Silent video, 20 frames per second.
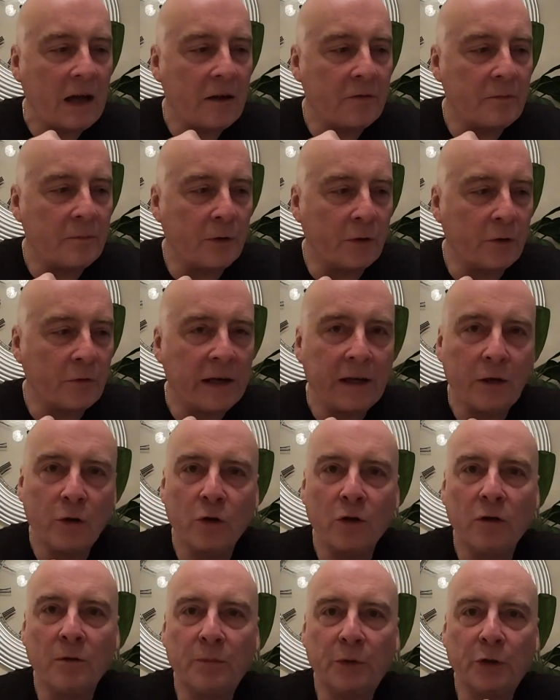from a great
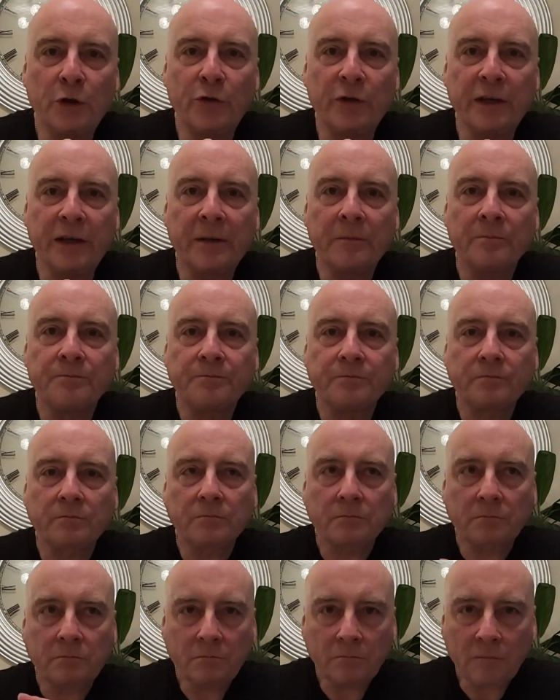local brewery,
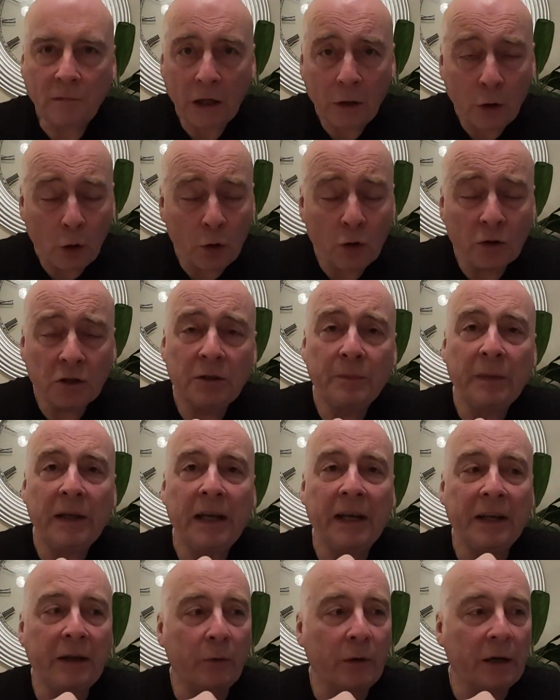local to me
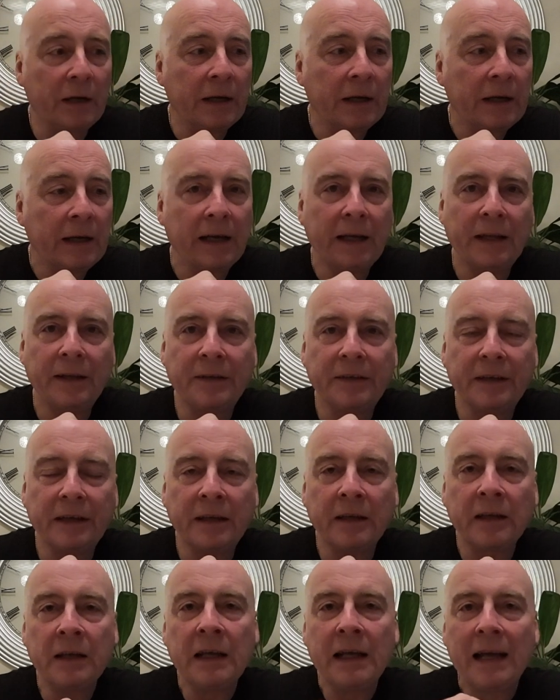anyway. And
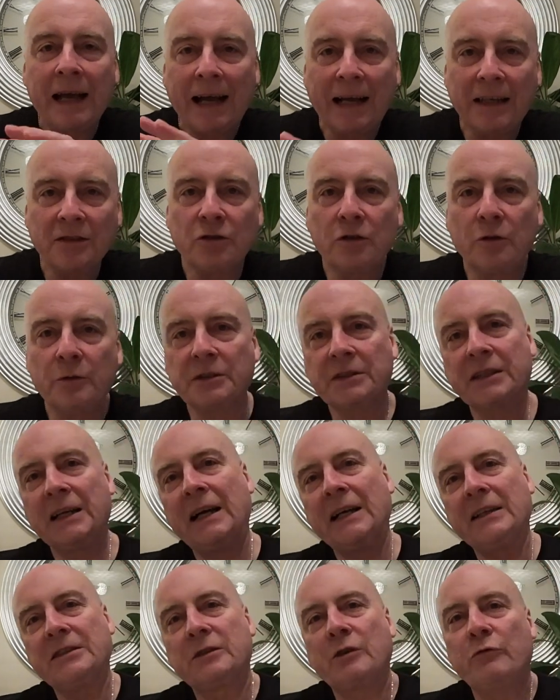as always,
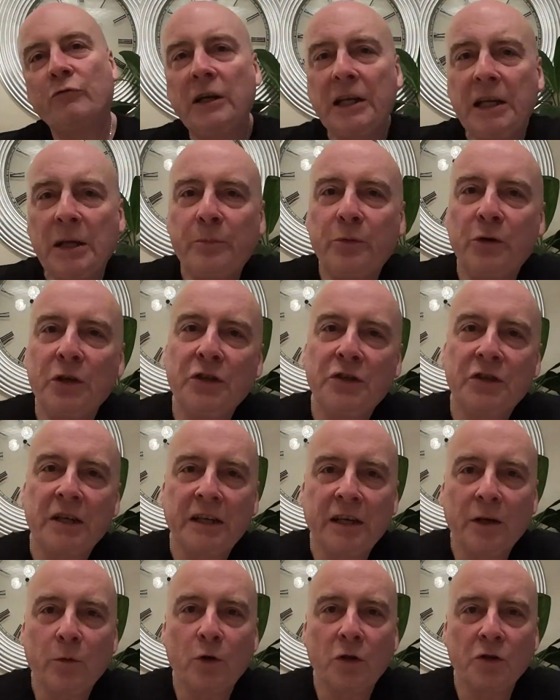guys, really appreciate
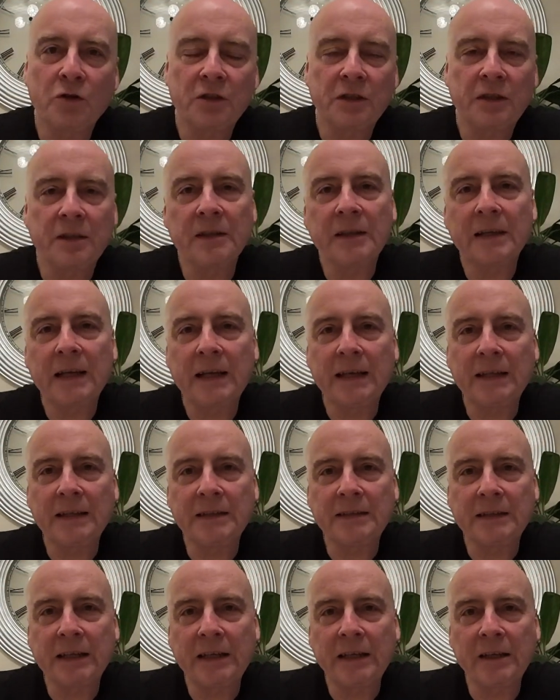you watching,
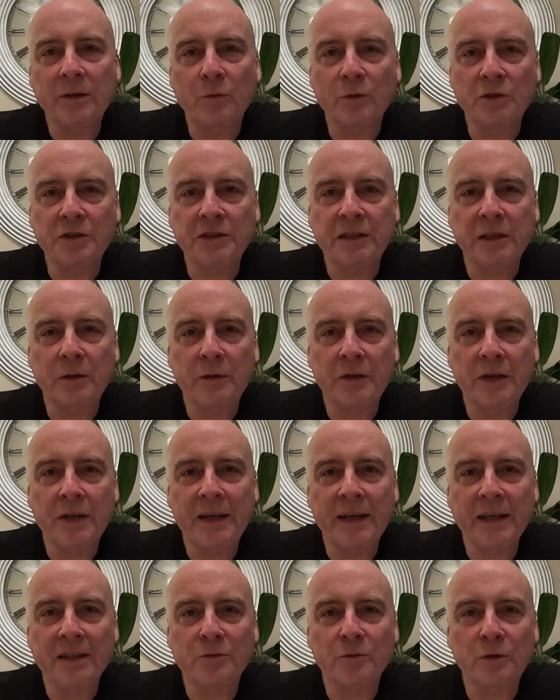and we'll see you on the
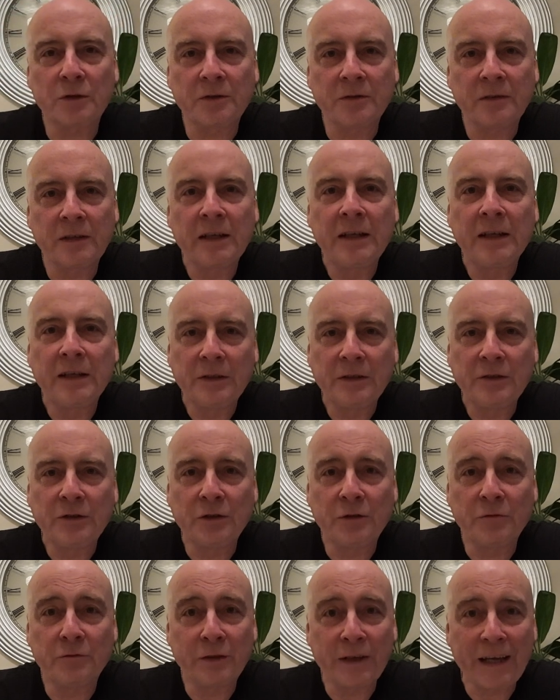next one.
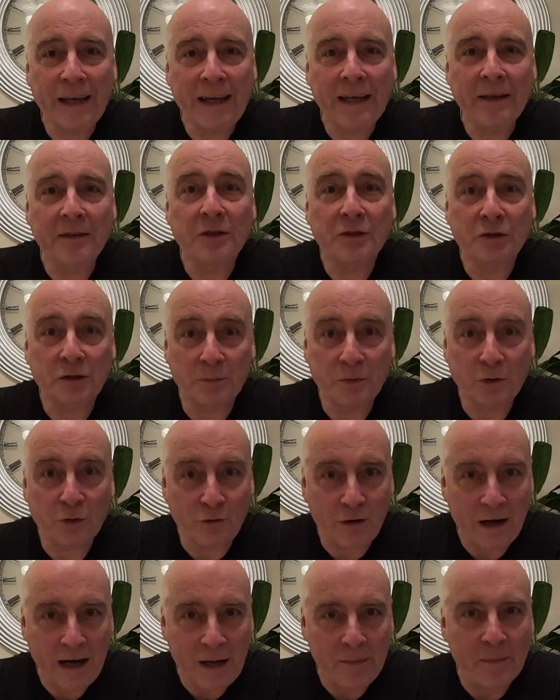Don't forget,
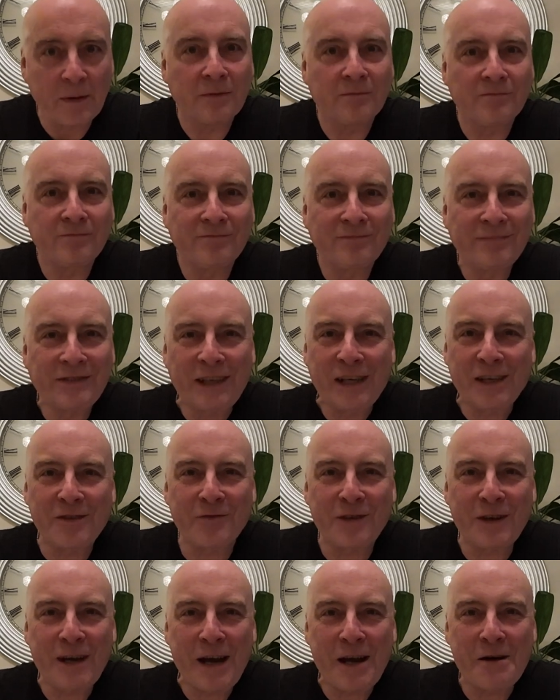subscribe. Cheers
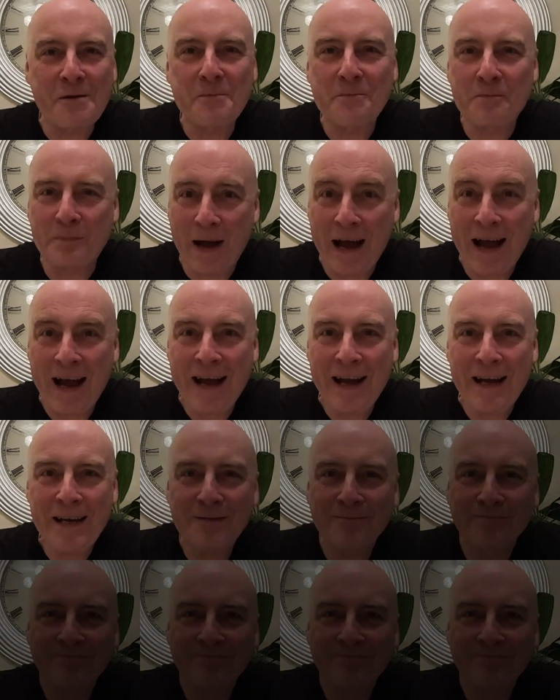for now. Bye.